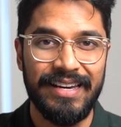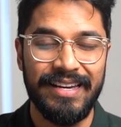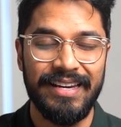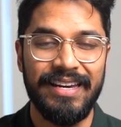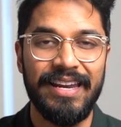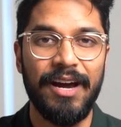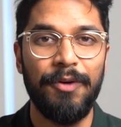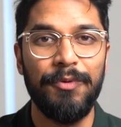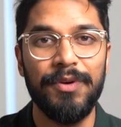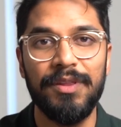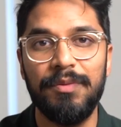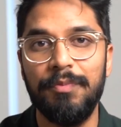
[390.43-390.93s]

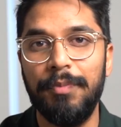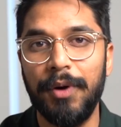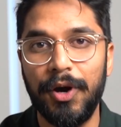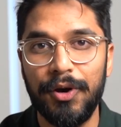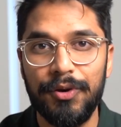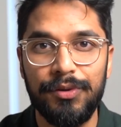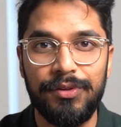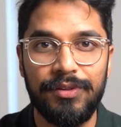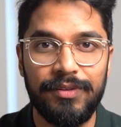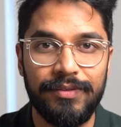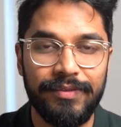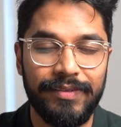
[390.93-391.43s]
Now, with
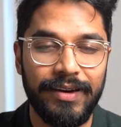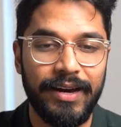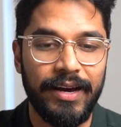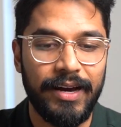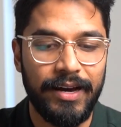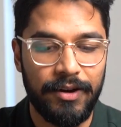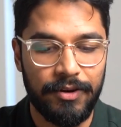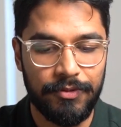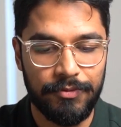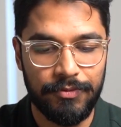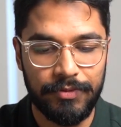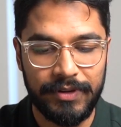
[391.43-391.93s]
both,
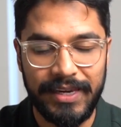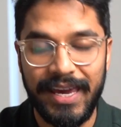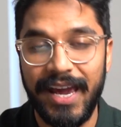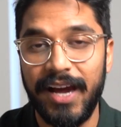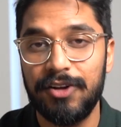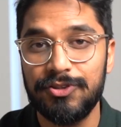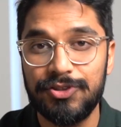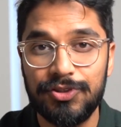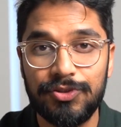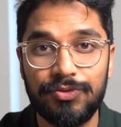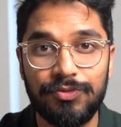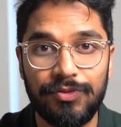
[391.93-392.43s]

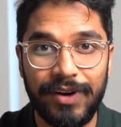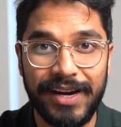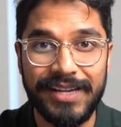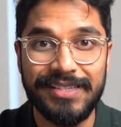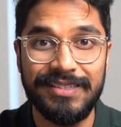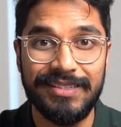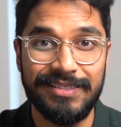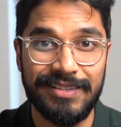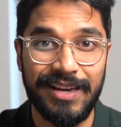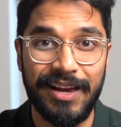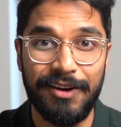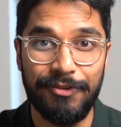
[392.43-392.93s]
council
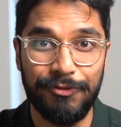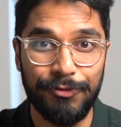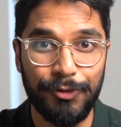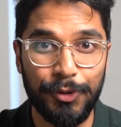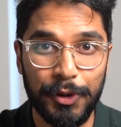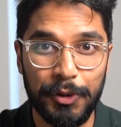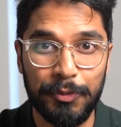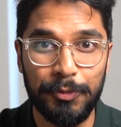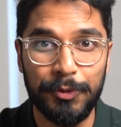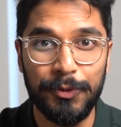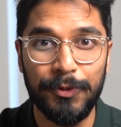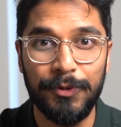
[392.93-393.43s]
rates is
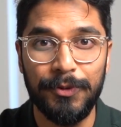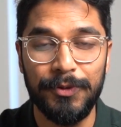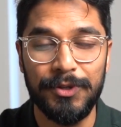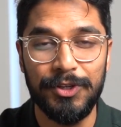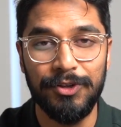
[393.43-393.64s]
unavoidable.